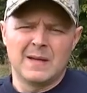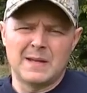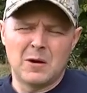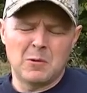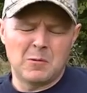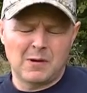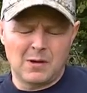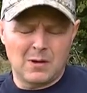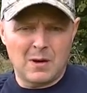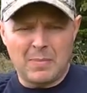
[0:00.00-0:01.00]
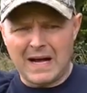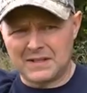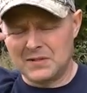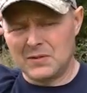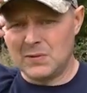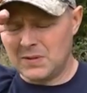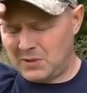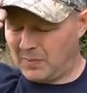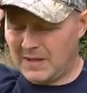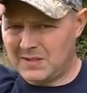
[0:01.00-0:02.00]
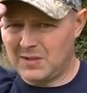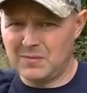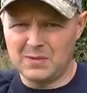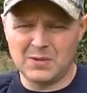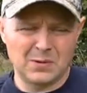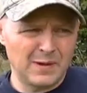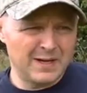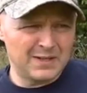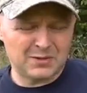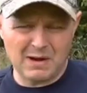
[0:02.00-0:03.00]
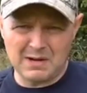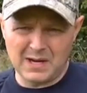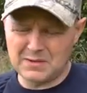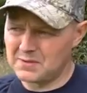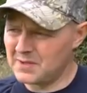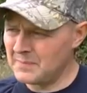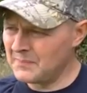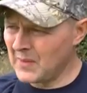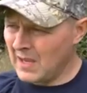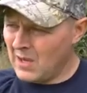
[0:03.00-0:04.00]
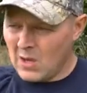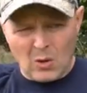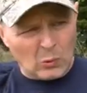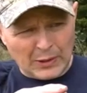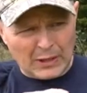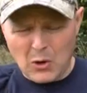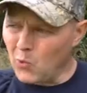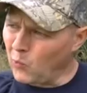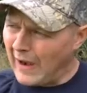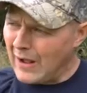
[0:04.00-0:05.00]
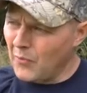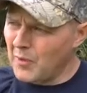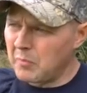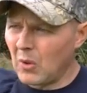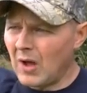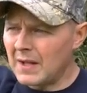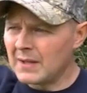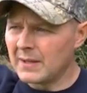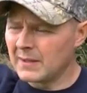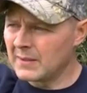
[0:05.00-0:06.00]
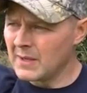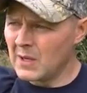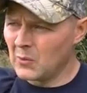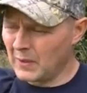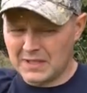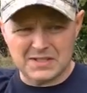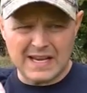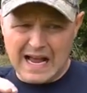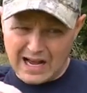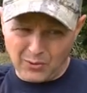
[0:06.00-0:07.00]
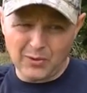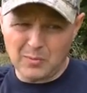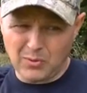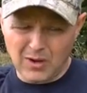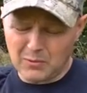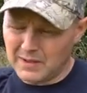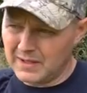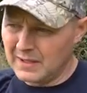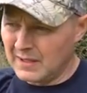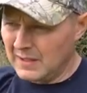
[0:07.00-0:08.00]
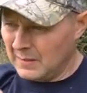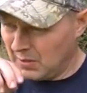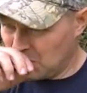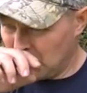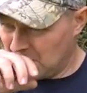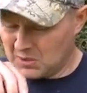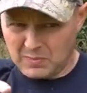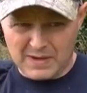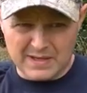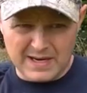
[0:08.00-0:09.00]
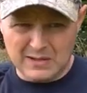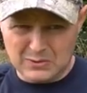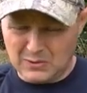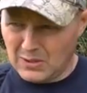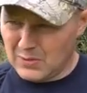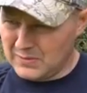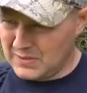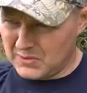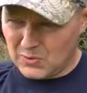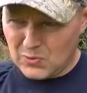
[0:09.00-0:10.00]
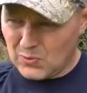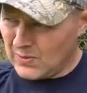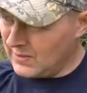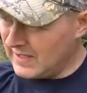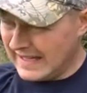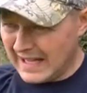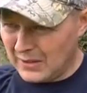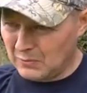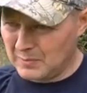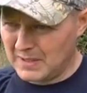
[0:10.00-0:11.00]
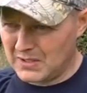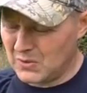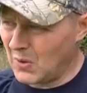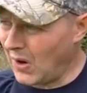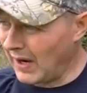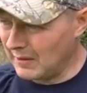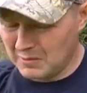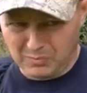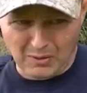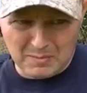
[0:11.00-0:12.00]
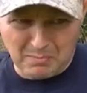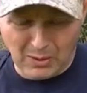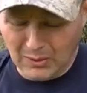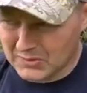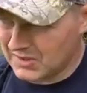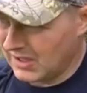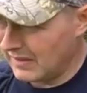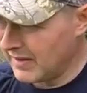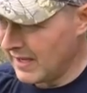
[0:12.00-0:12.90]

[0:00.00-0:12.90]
Now what we're about to do is spread some urea, straight nitrogen. We're gonna go around the plot. We're gonna stay out of the plot with it because we just sprayed the antler grow and the two together would be too hot. It would probably burn stuff.